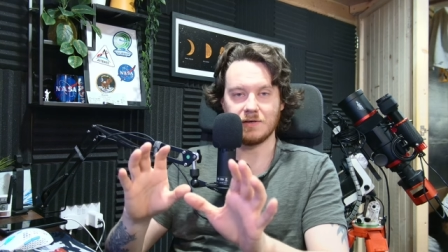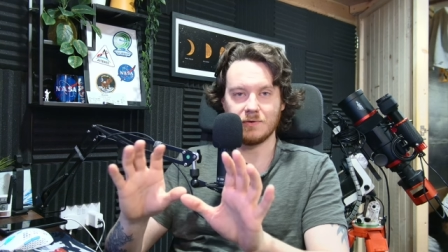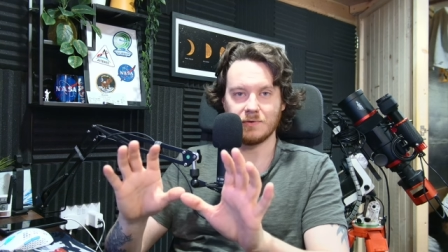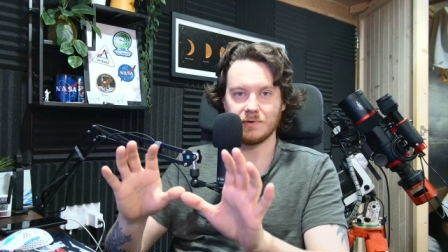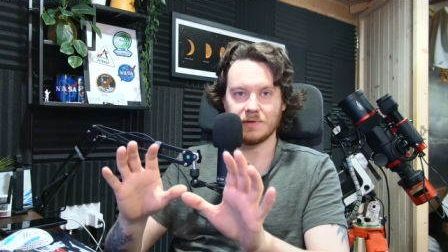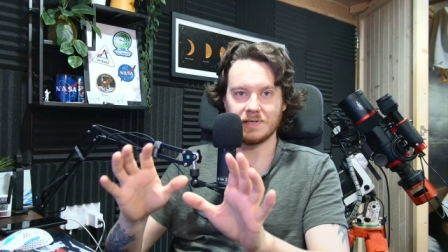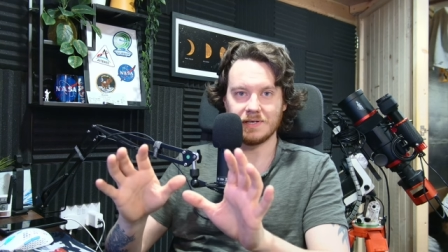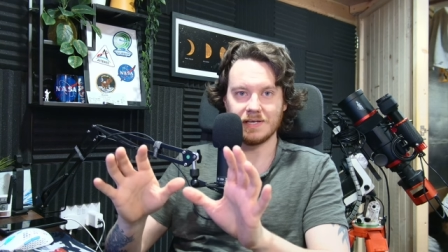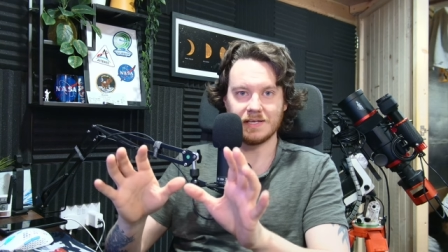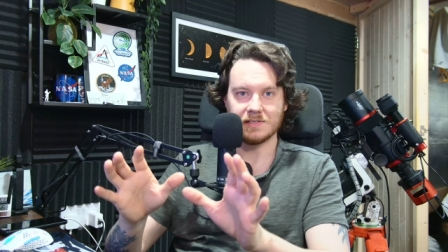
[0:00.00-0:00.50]

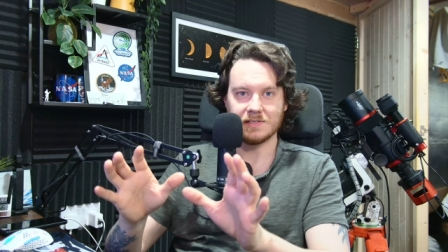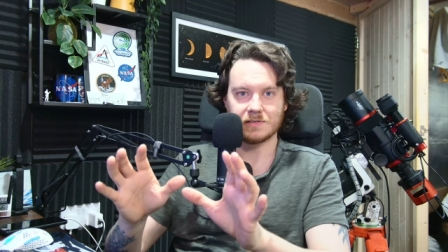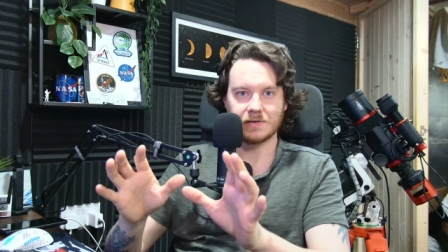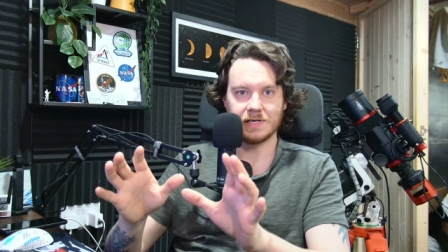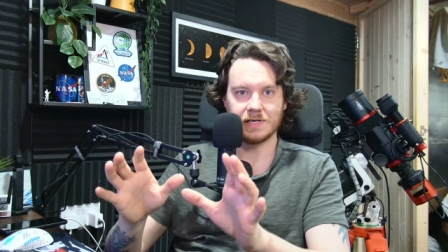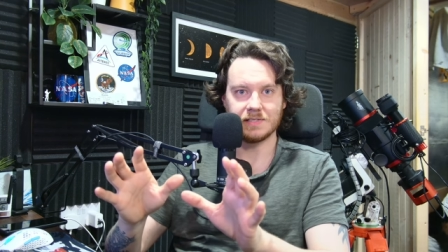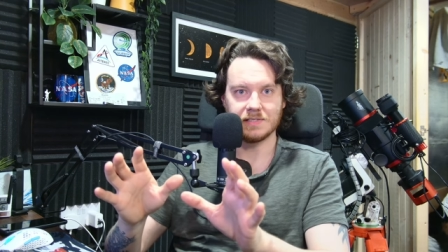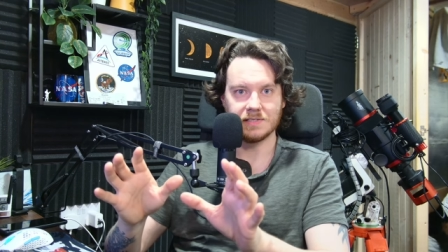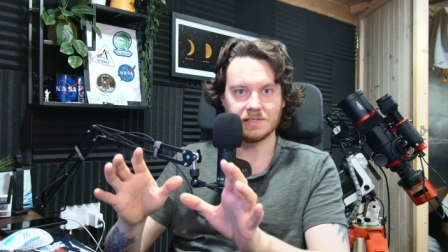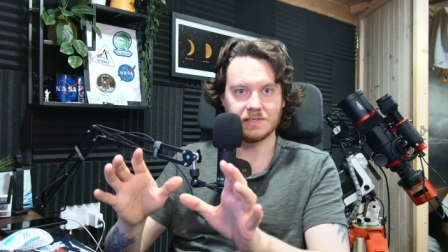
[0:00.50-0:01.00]
an
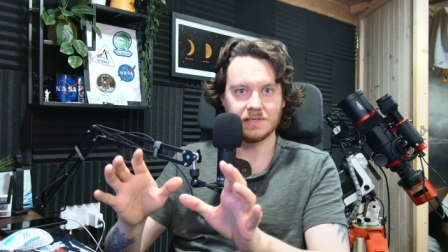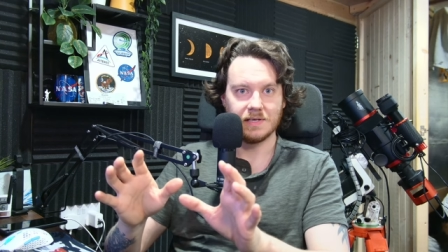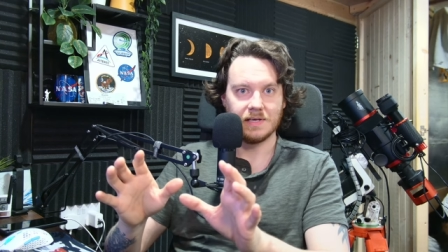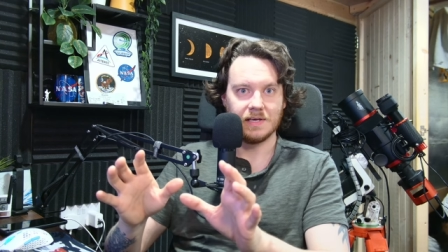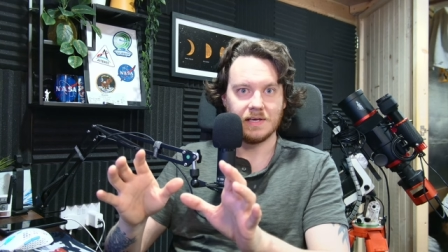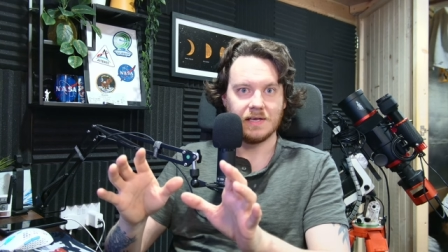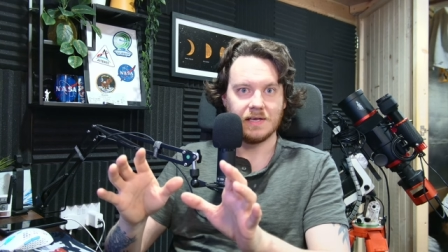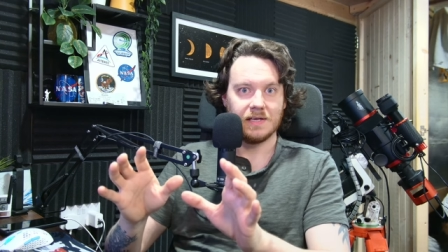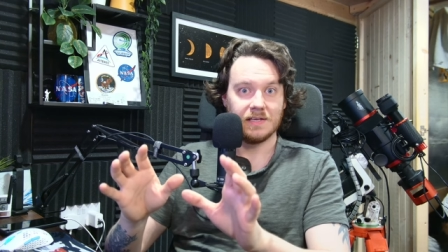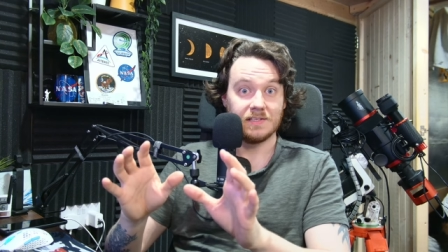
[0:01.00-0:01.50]
integrated
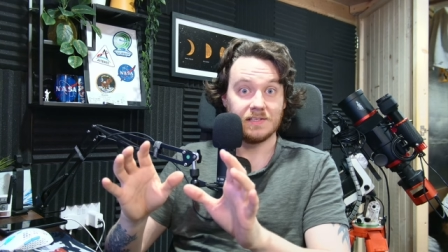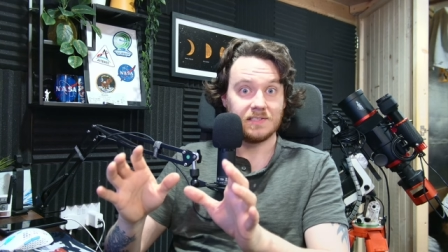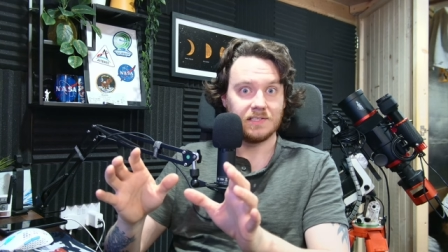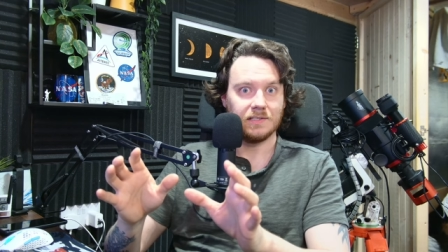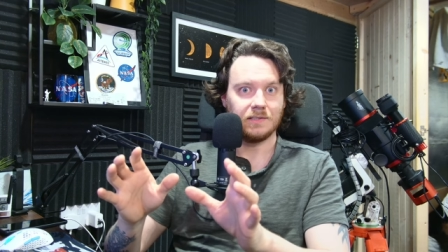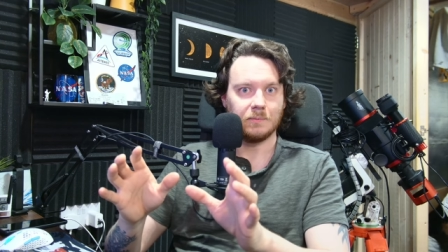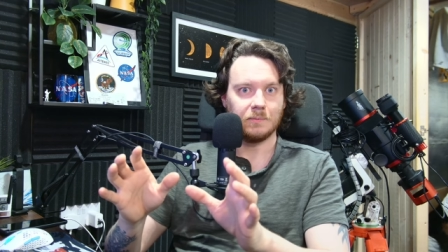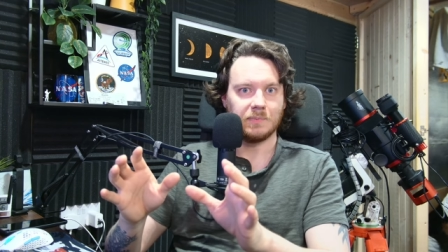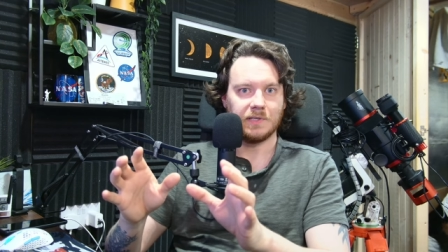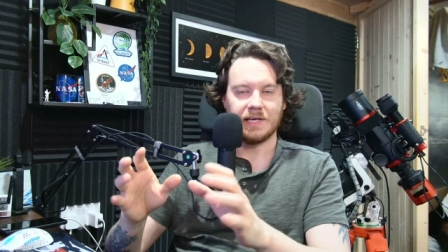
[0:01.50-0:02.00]

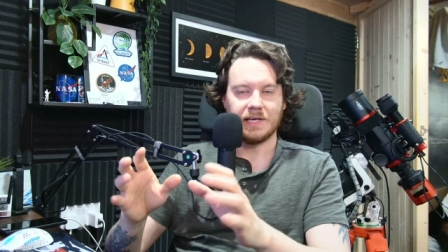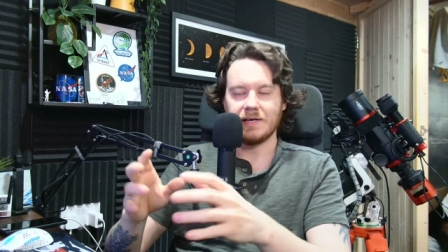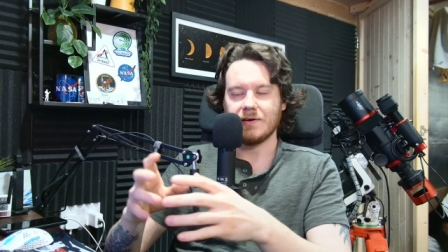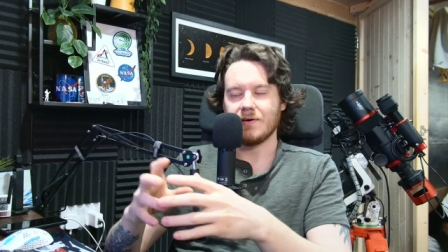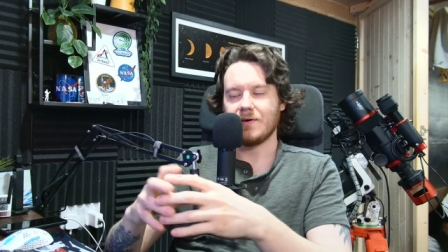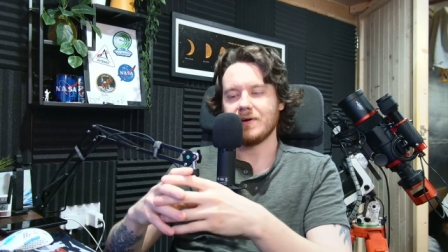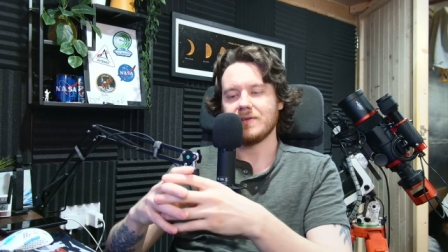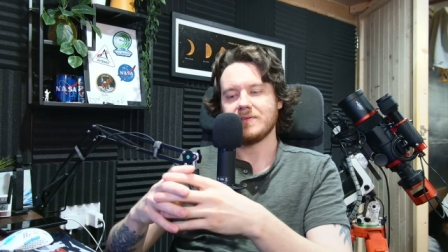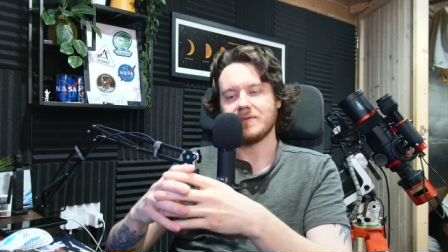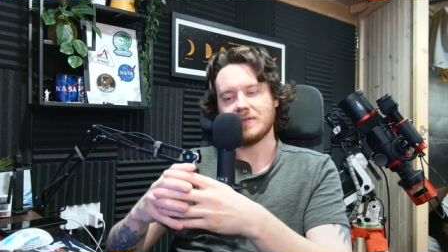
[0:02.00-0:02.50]
tilt plate or
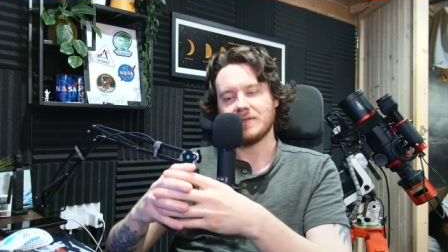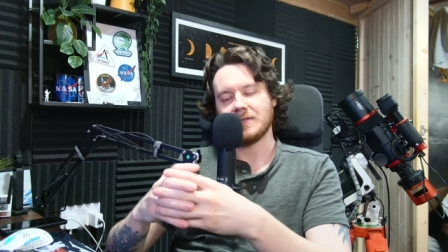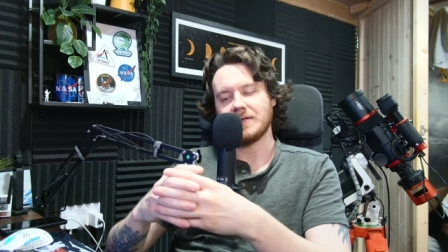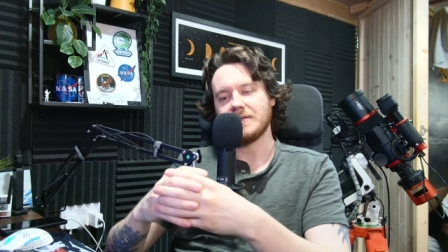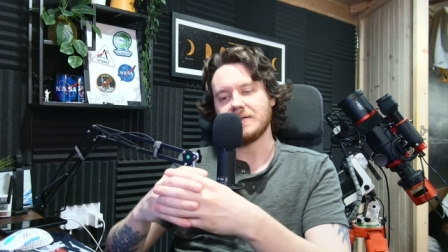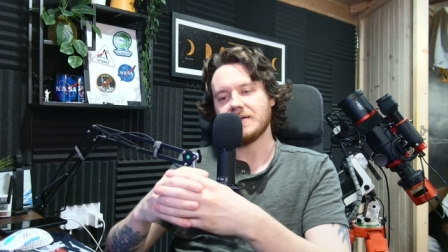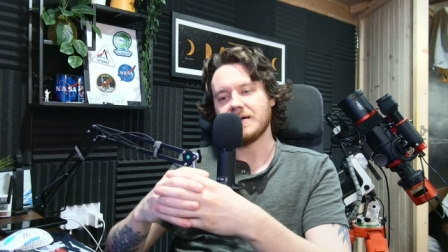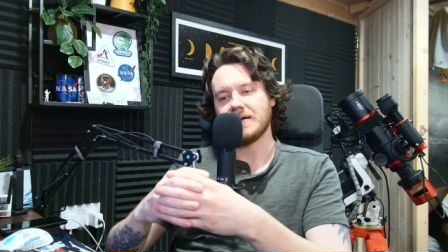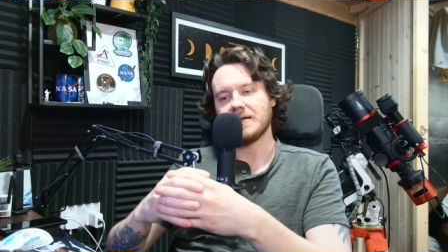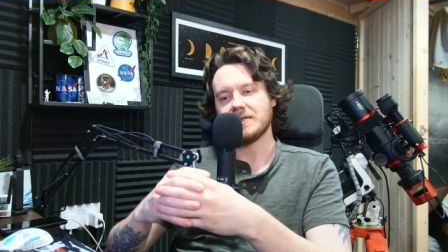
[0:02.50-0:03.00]
anything like
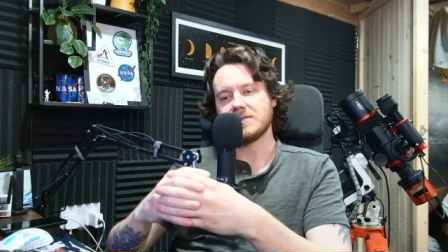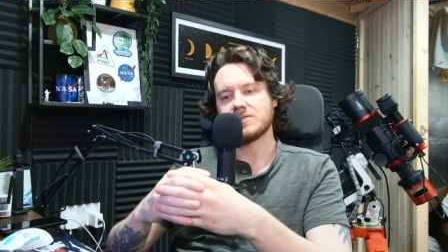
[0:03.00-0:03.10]
that.